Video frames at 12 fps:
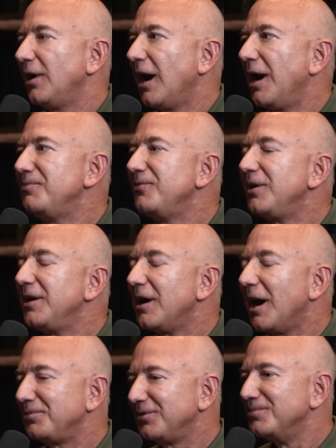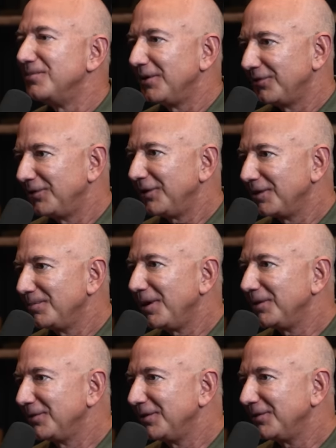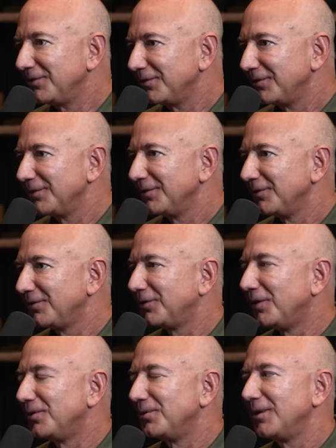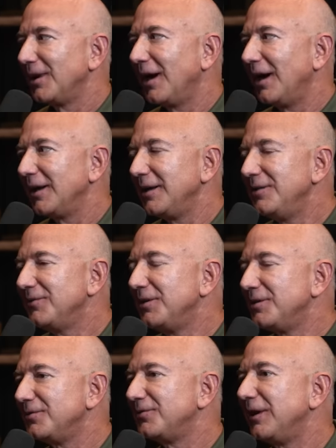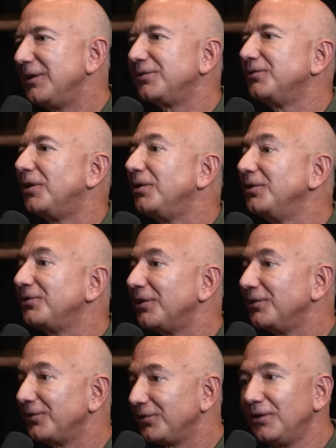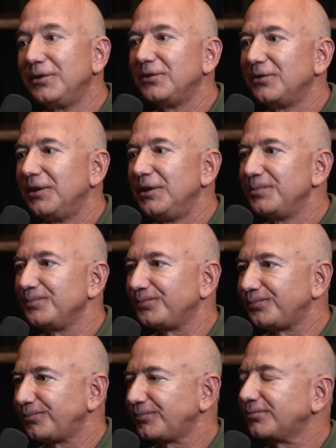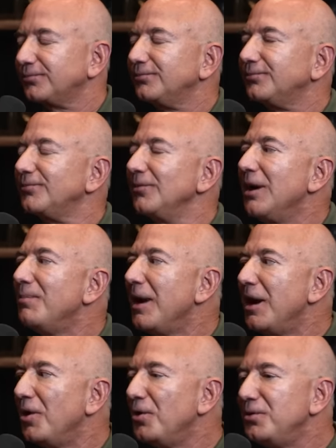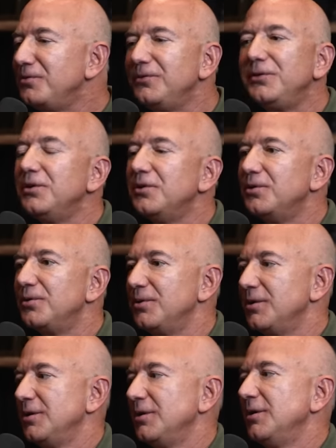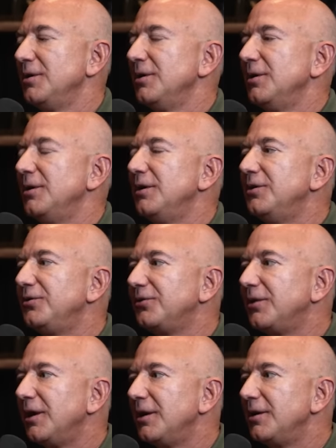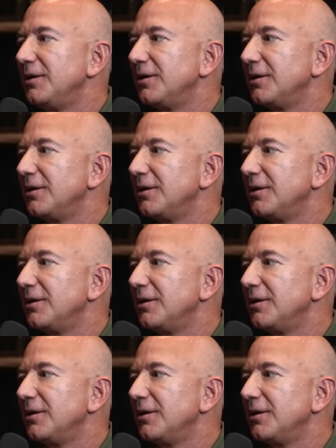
I'm very optimistic about this. So even in the face of all this uncertainty, my own view is that